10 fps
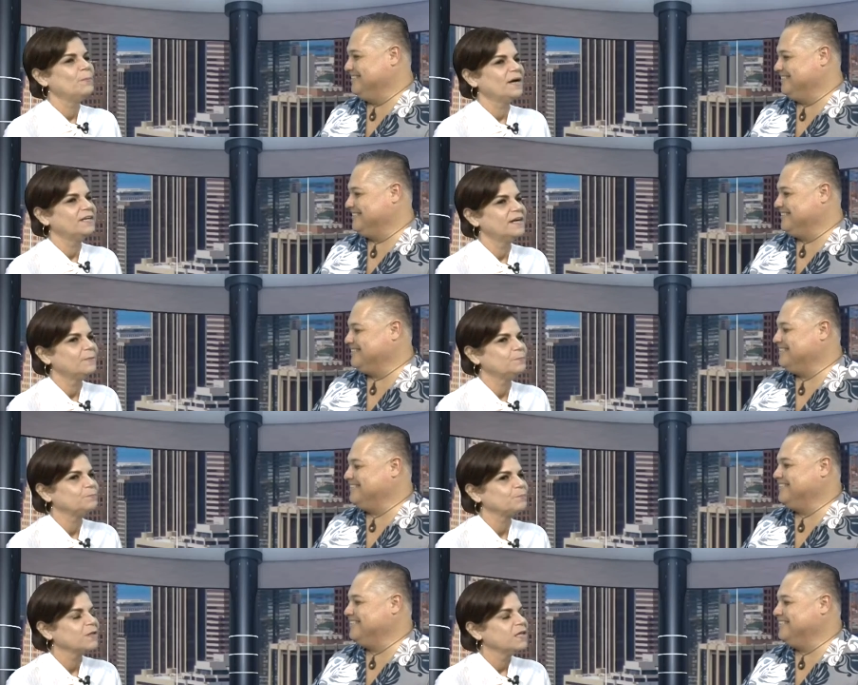Speaker 1: But
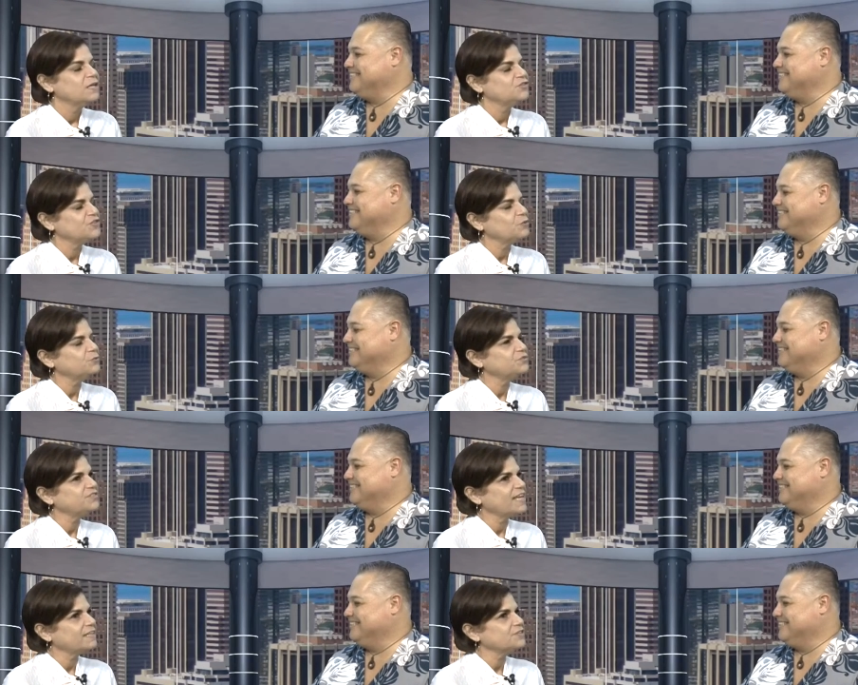um, so
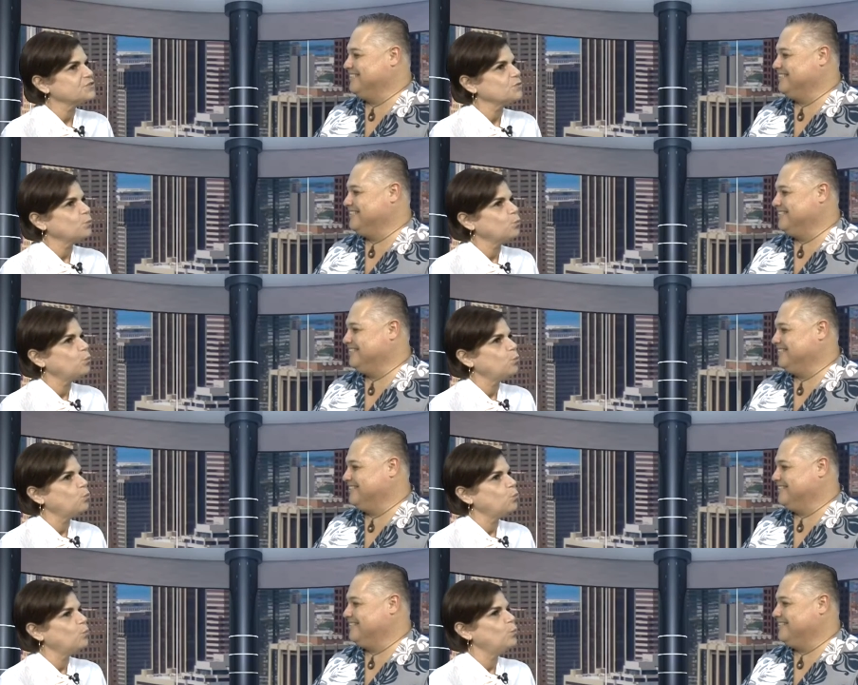tell us
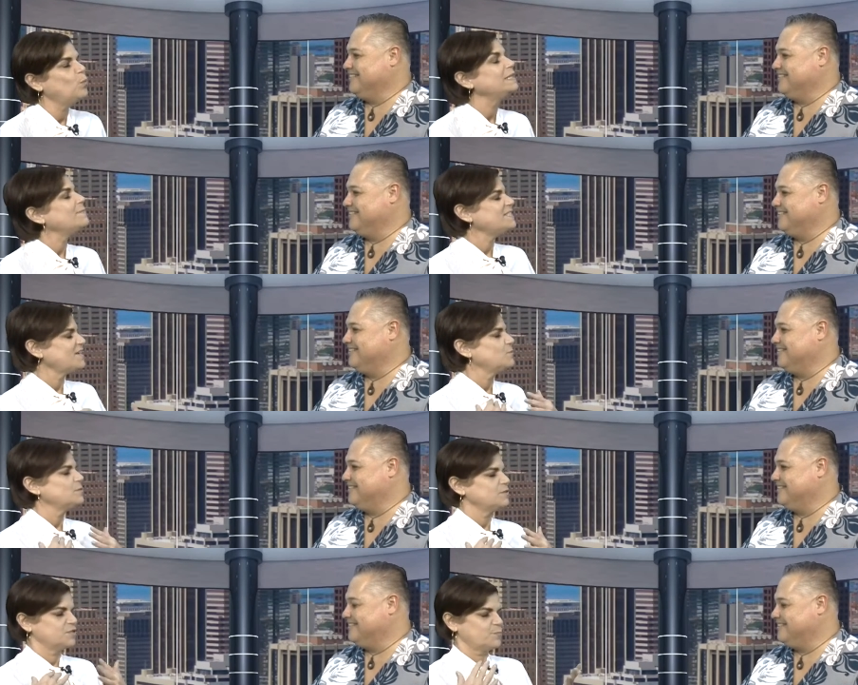well, let me
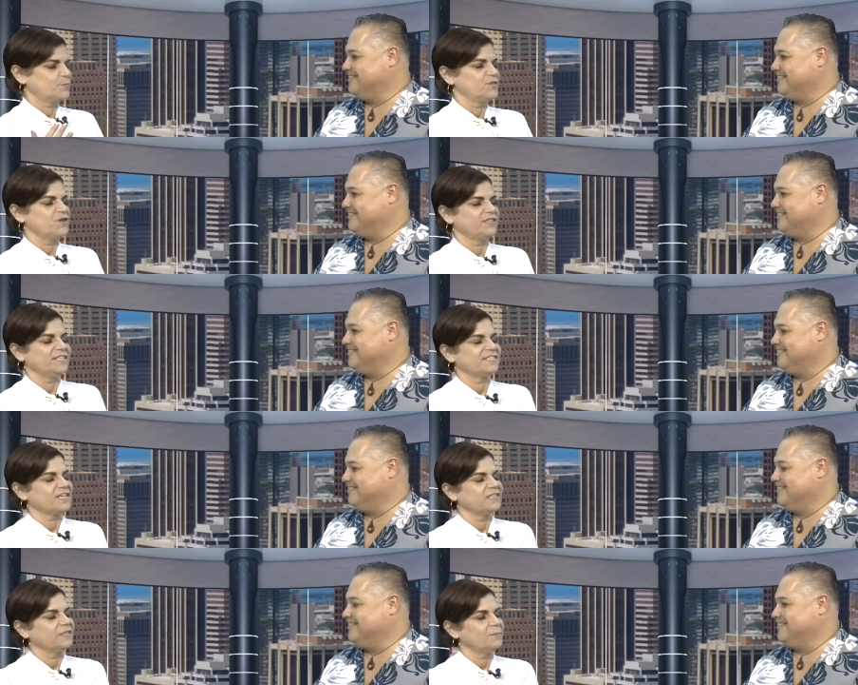tell the, the, audience
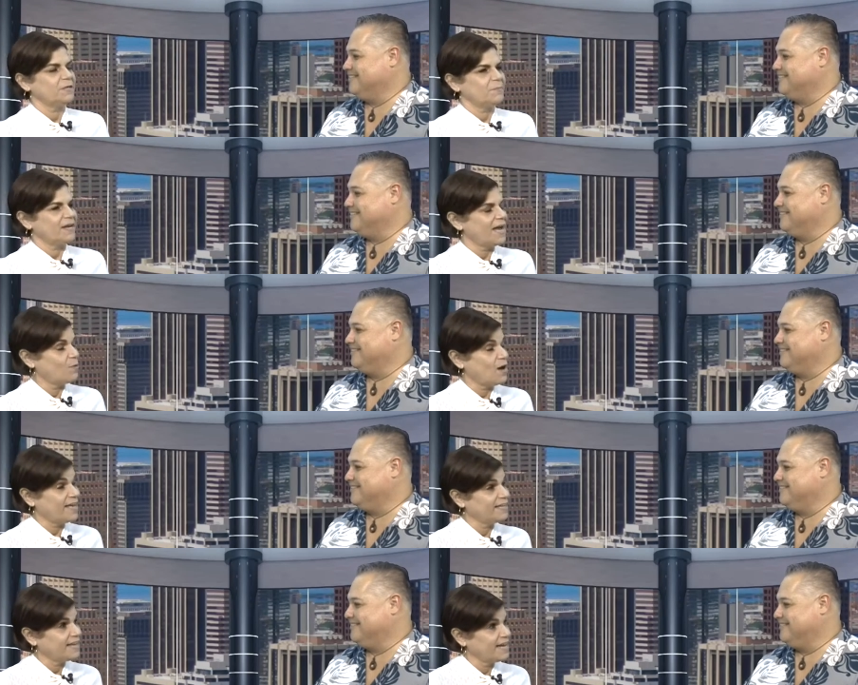a little bit about how
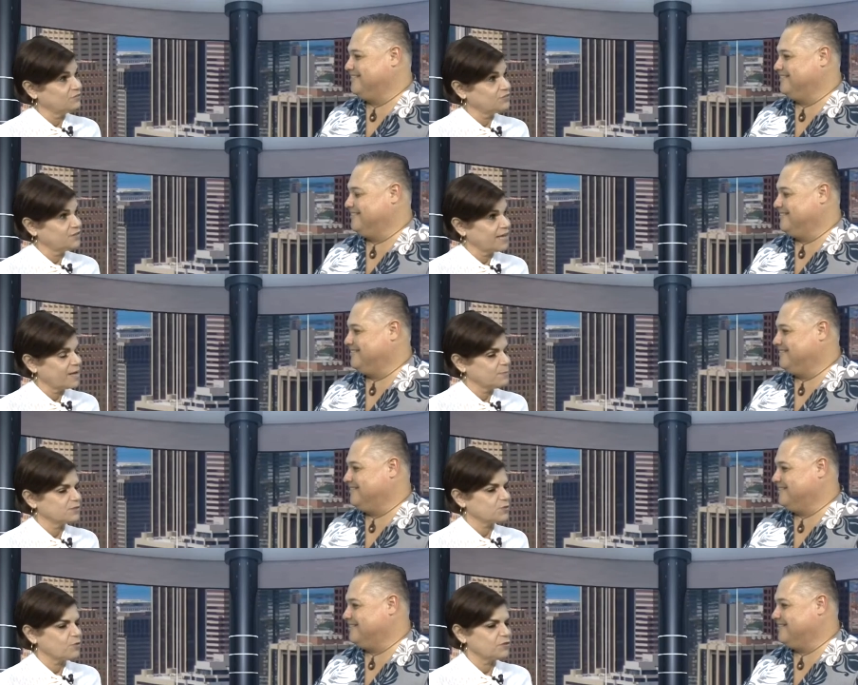I encountered the Gay
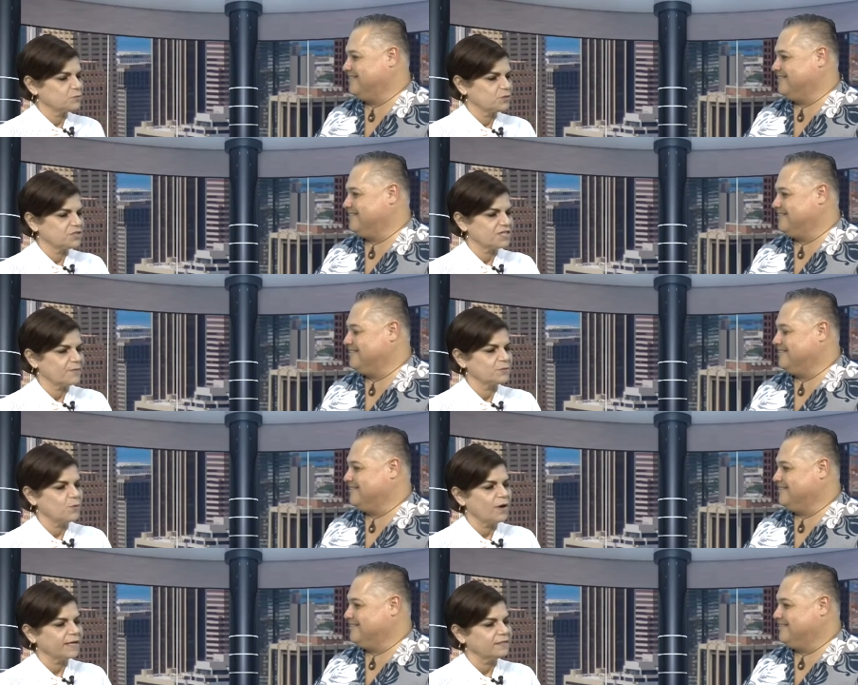Men's Chorus, which is I was
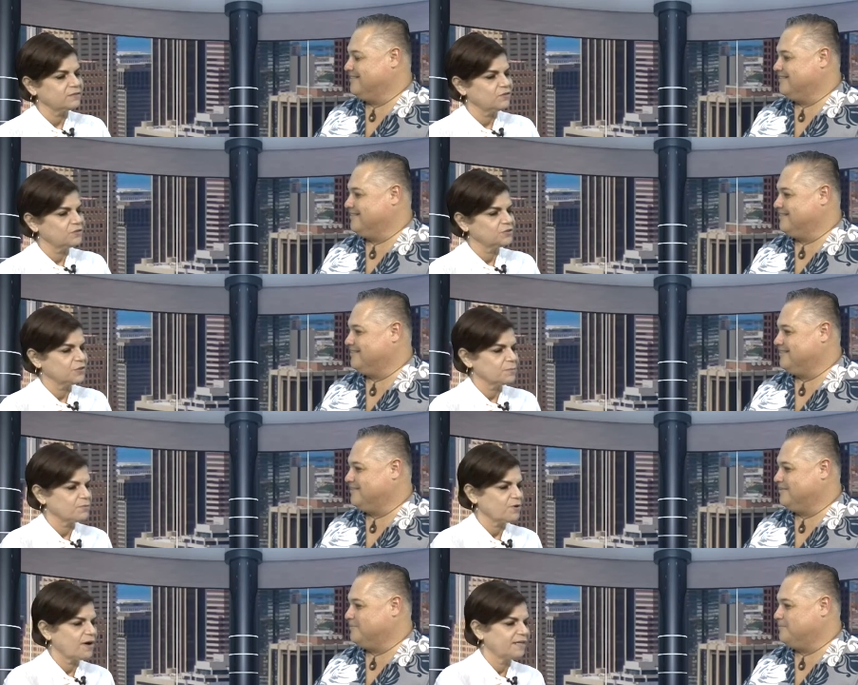walking along during
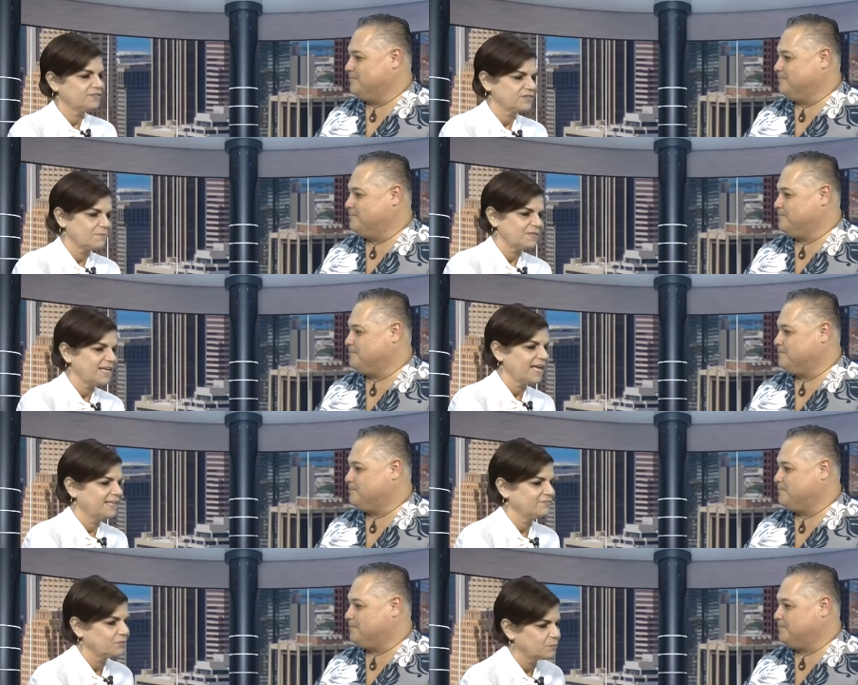Pride, and somebody
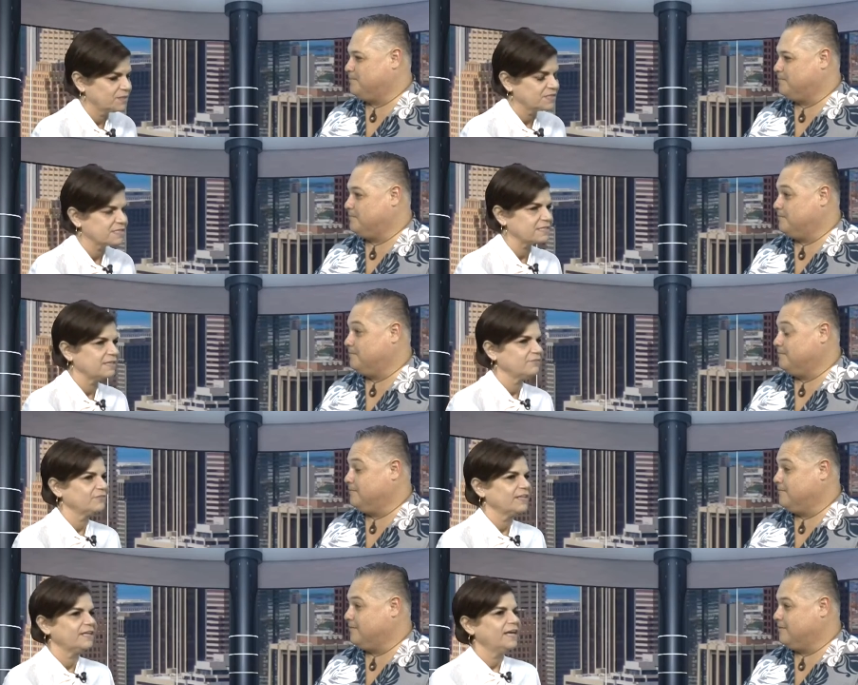handed me this
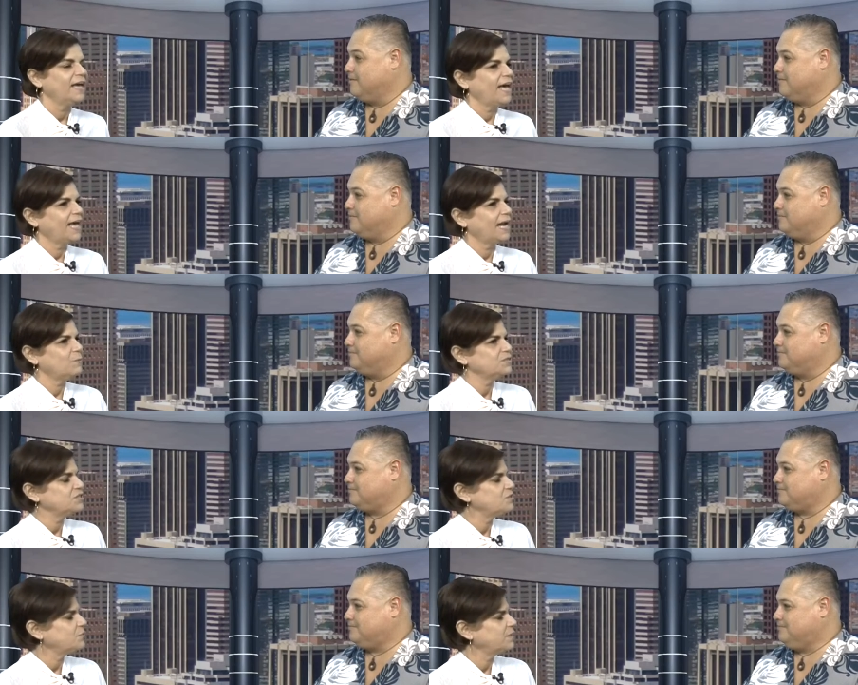leaflet, and I
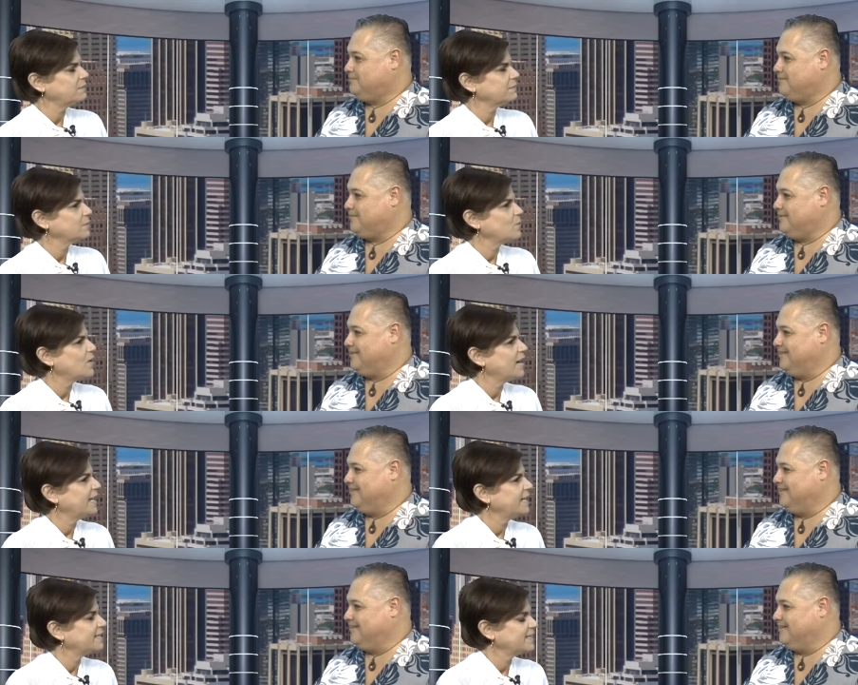was new here in
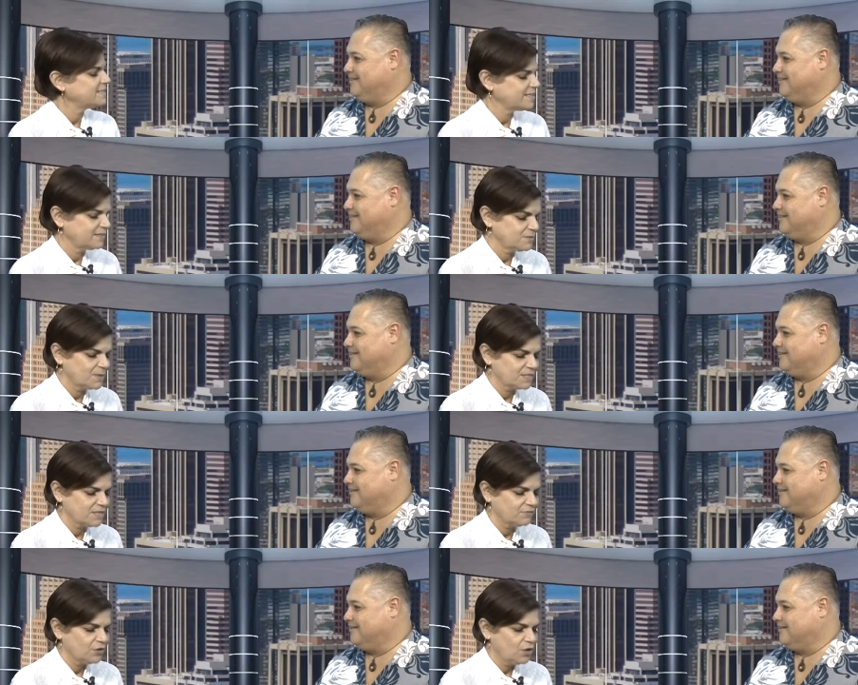Hawaii, and I said to myself,